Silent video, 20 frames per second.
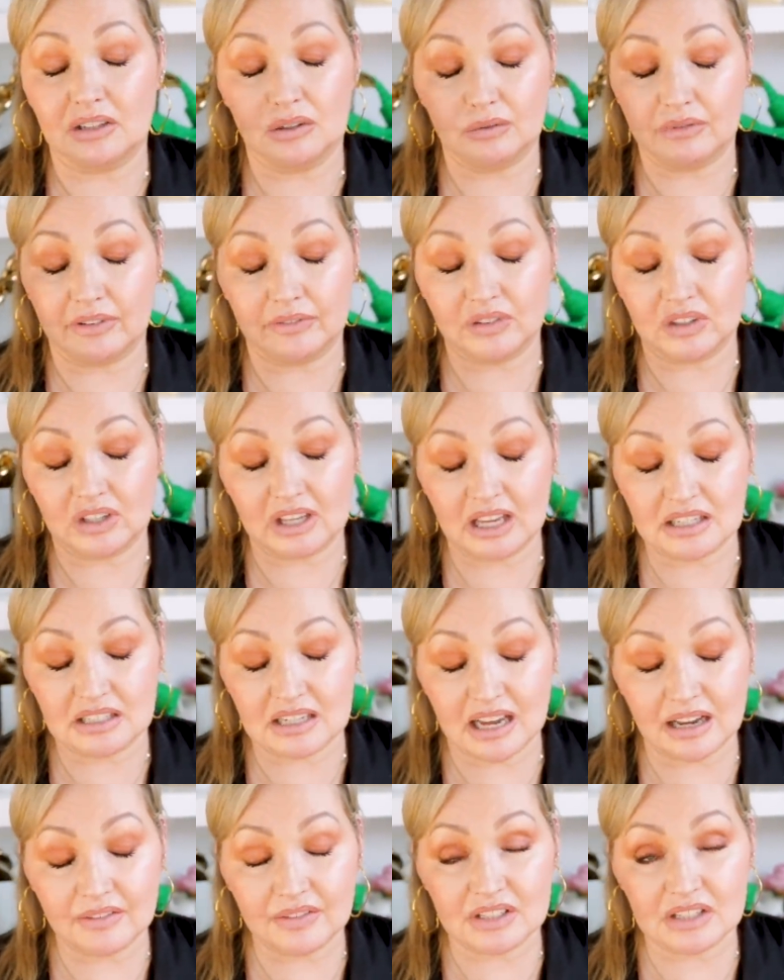no, Vivienne, you can't
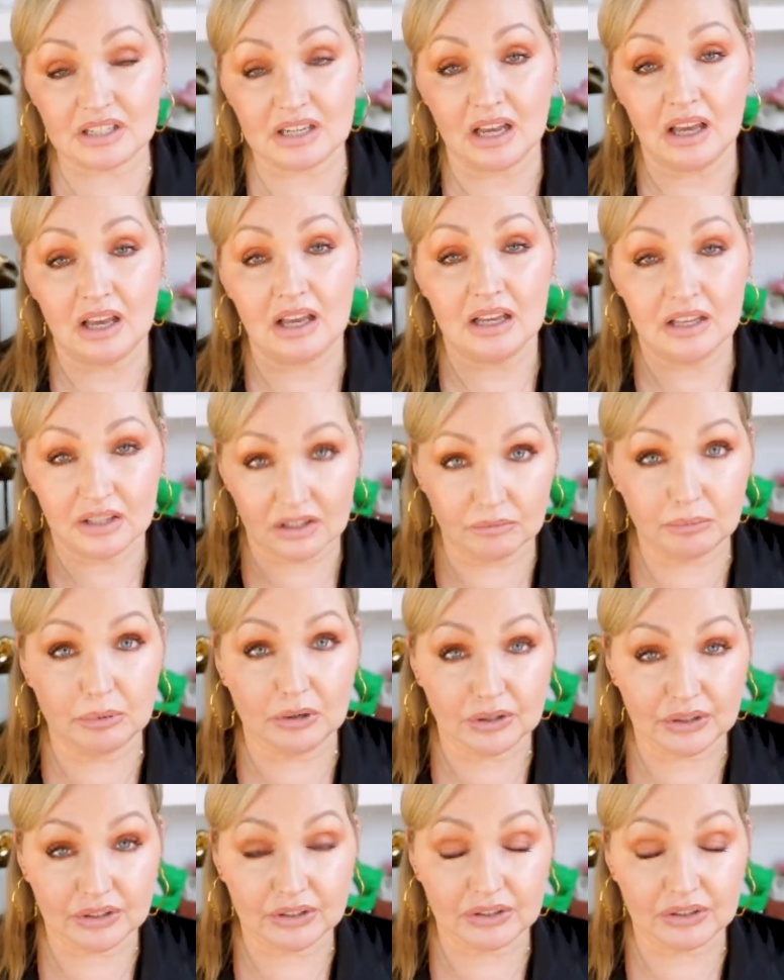have it. You bought